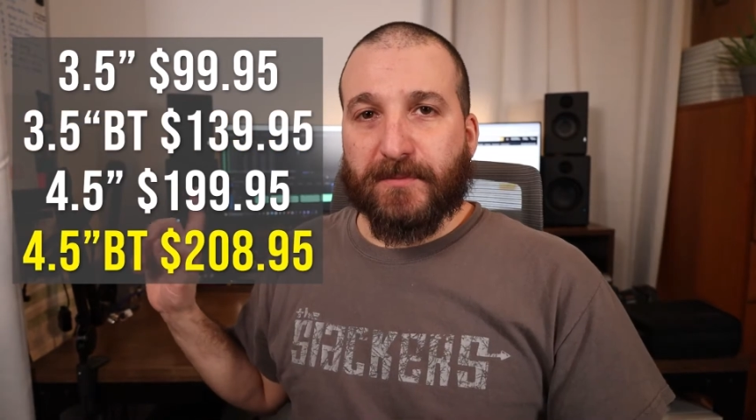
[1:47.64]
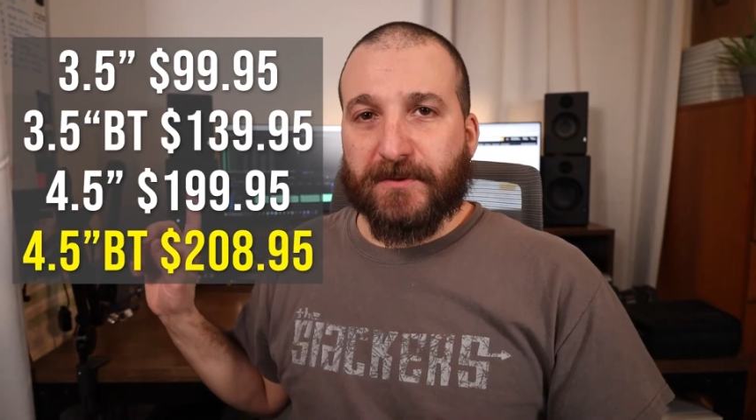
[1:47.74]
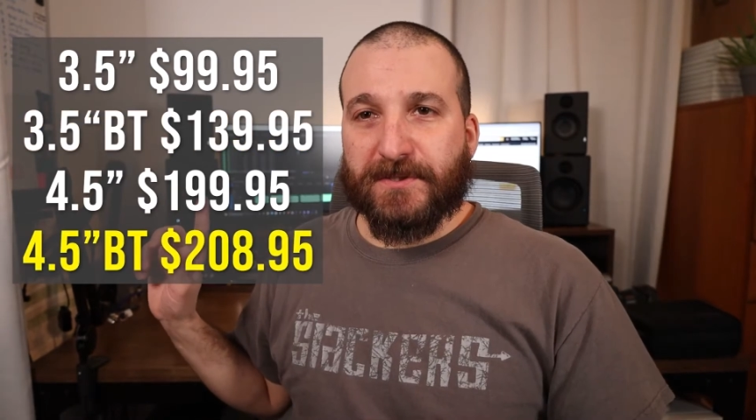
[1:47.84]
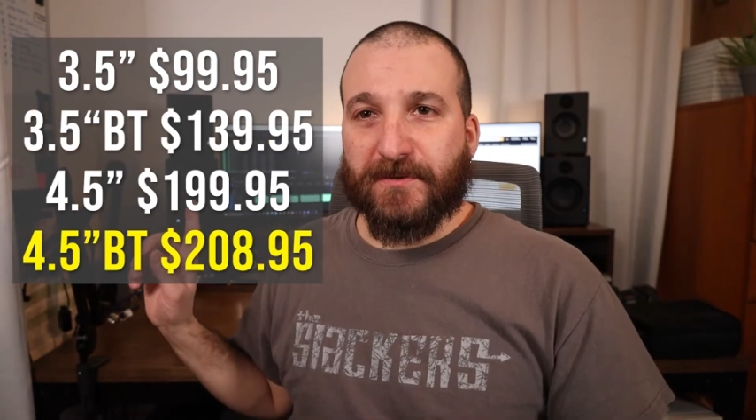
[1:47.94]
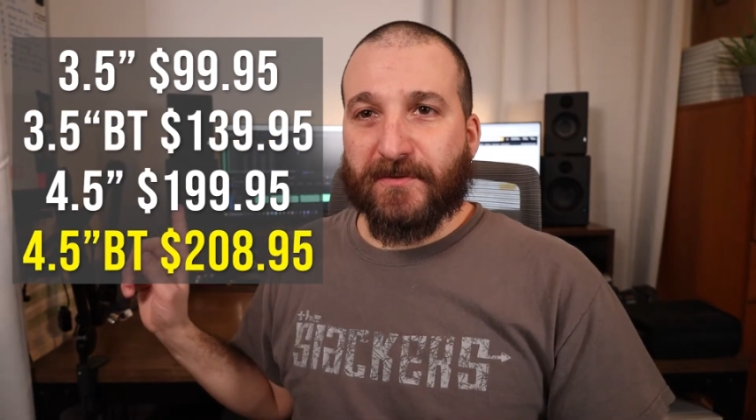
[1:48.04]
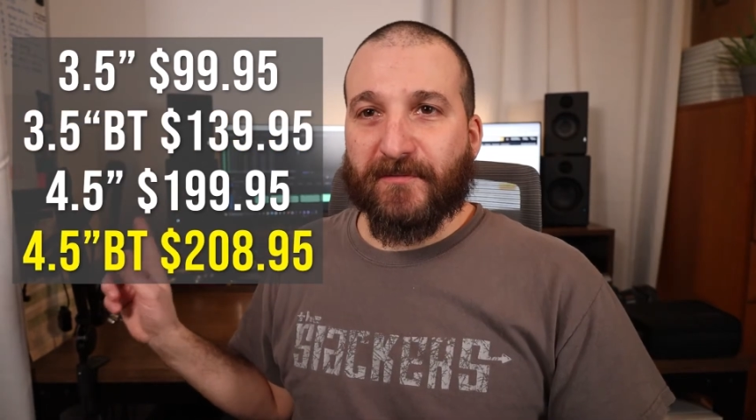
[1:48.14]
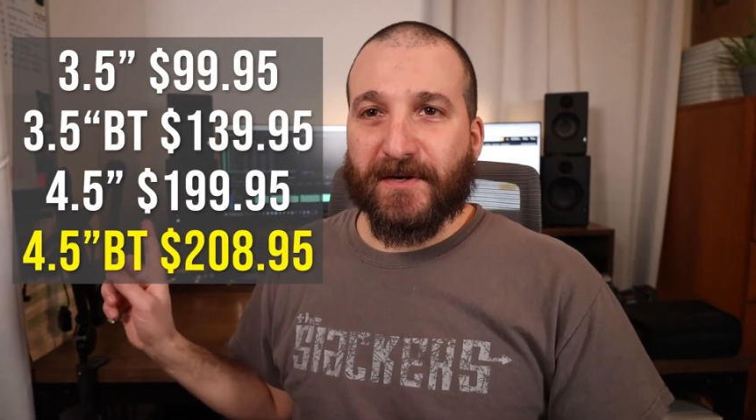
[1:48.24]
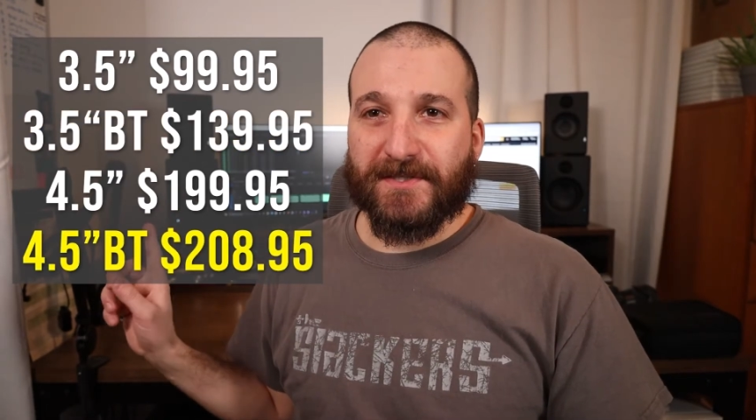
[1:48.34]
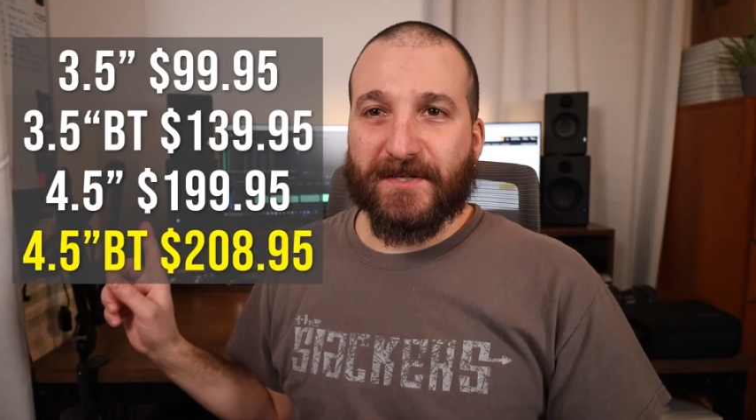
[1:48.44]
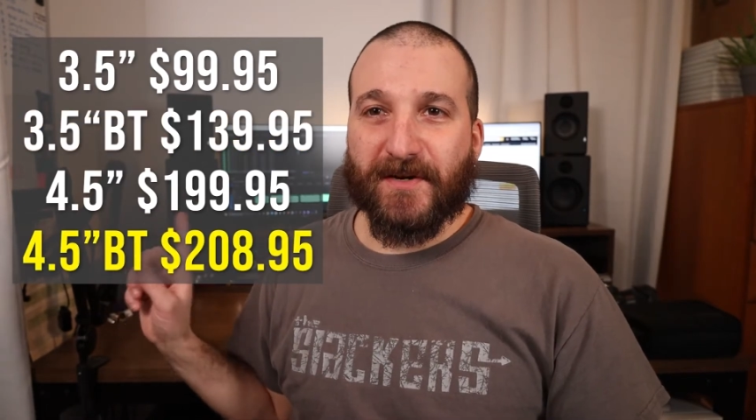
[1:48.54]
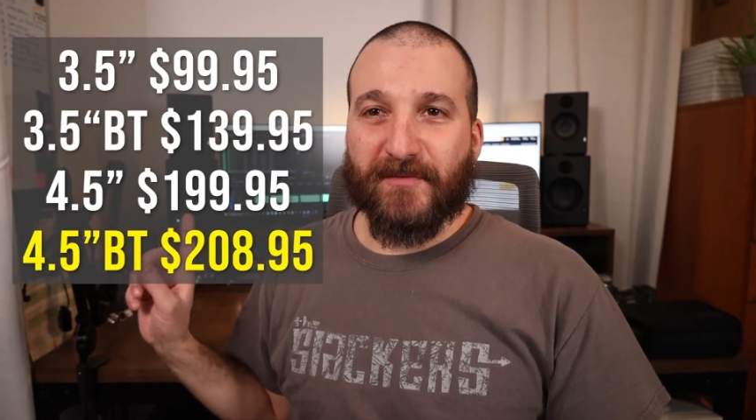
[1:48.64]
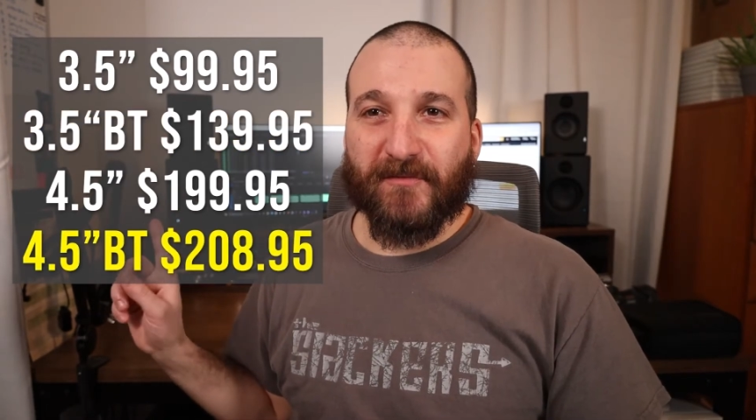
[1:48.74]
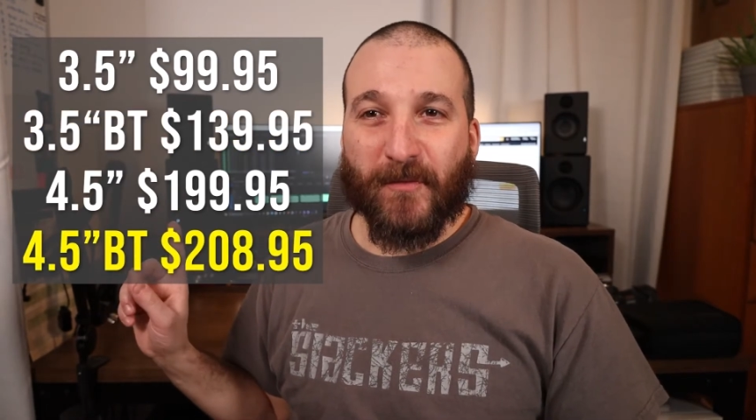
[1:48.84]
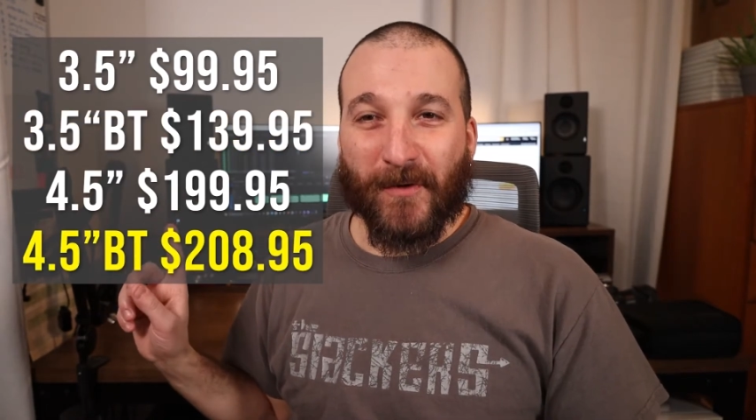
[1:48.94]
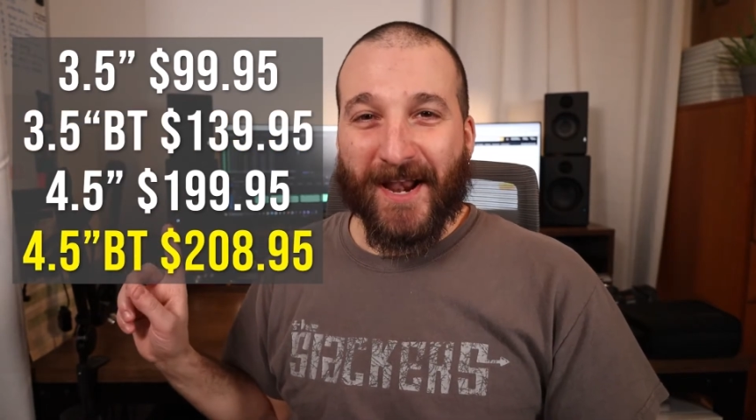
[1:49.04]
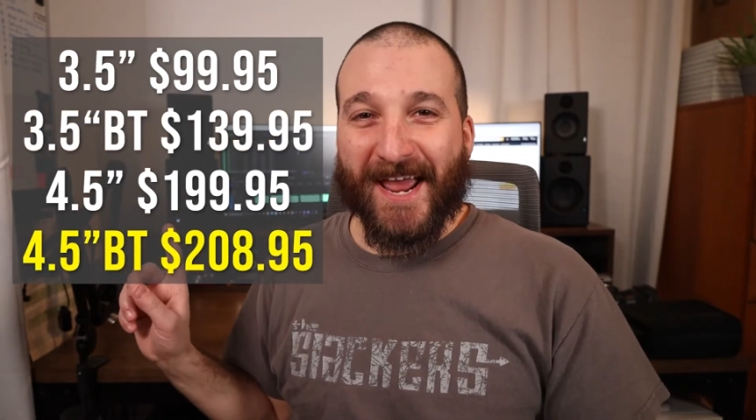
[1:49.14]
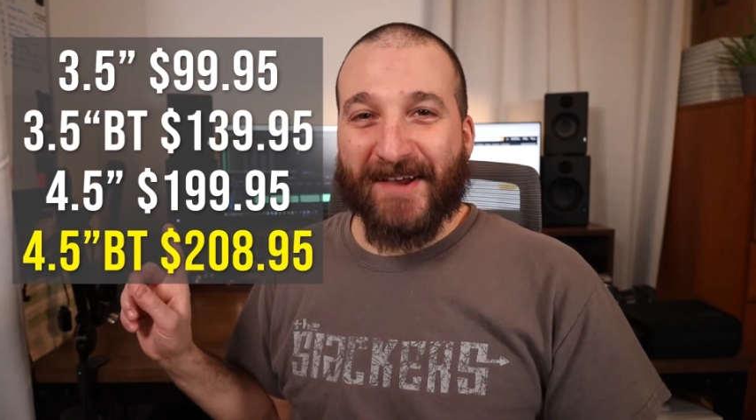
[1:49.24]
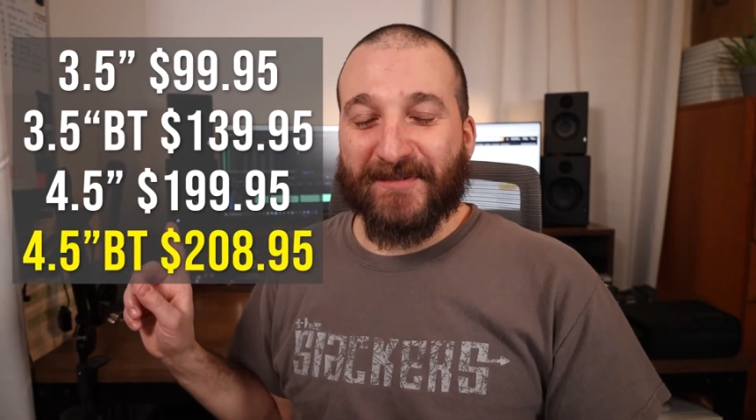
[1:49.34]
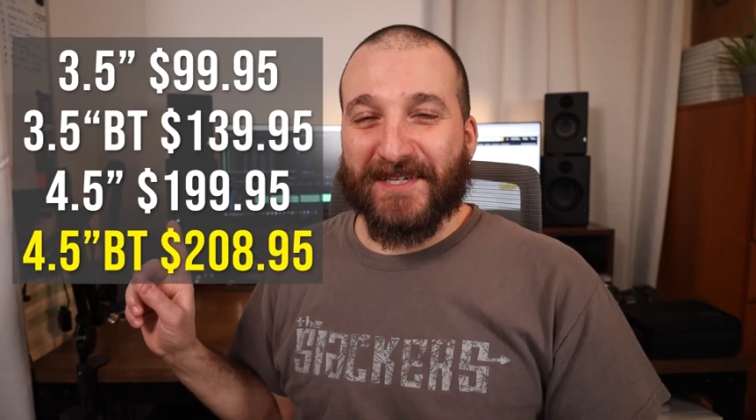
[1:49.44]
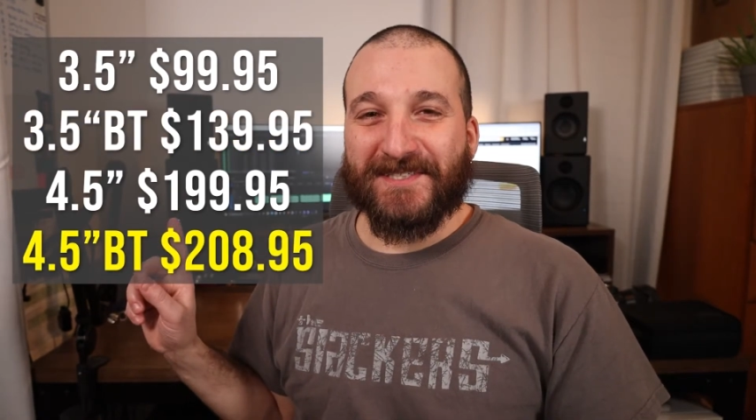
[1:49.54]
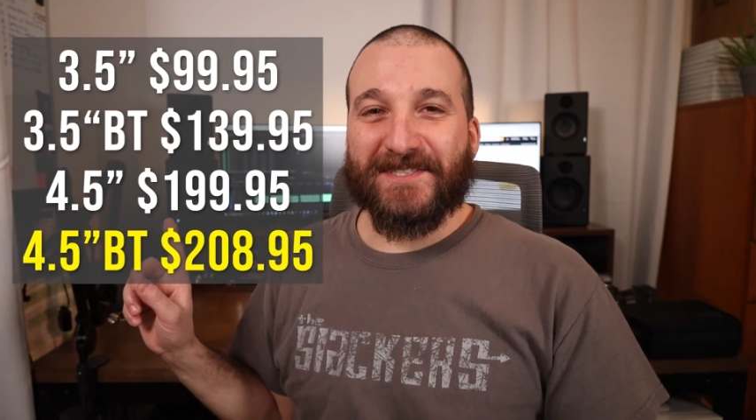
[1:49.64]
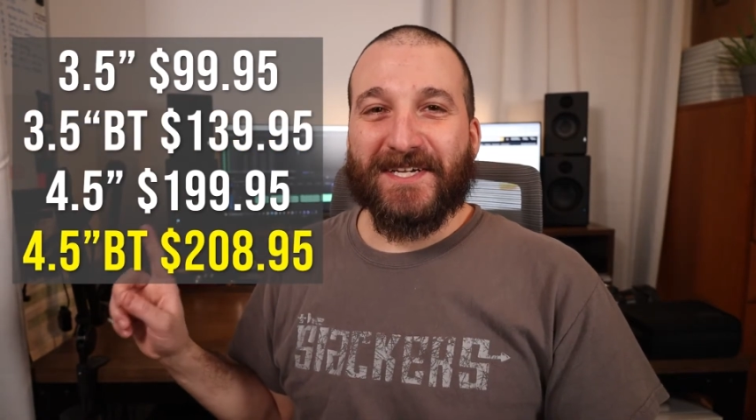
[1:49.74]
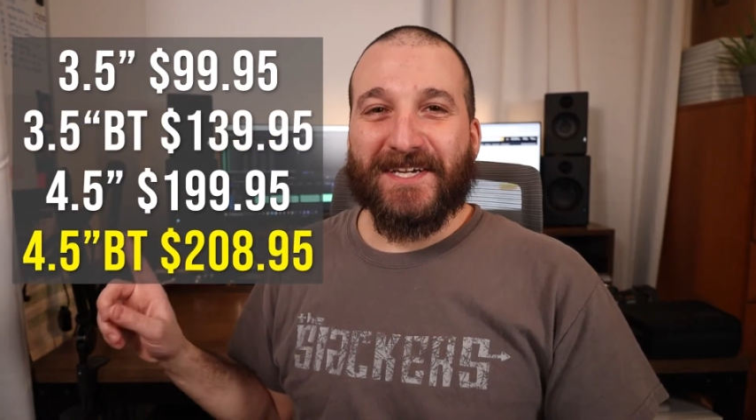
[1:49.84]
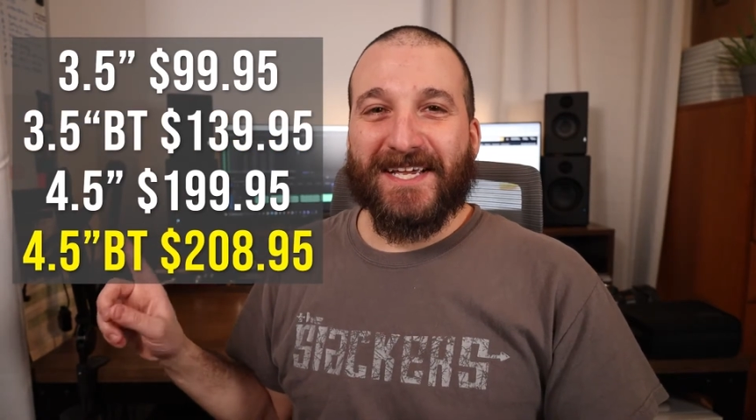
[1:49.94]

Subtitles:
Bluetooth version of the 4.5 inch